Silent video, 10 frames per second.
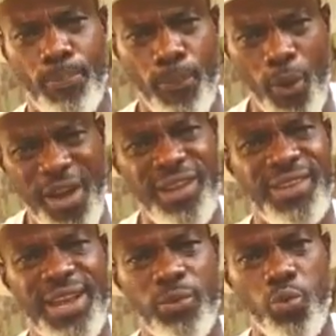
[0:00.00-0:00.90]
boil
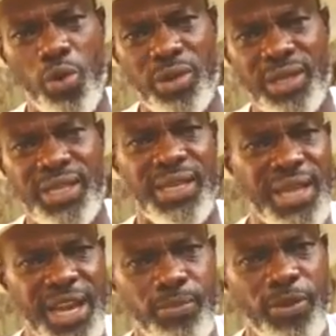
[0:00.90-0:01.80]
that water the
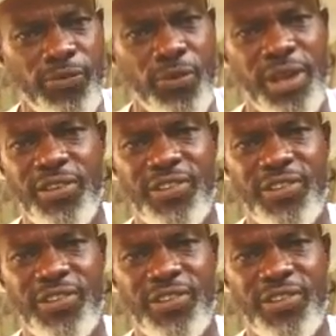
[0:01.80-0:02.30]
night before and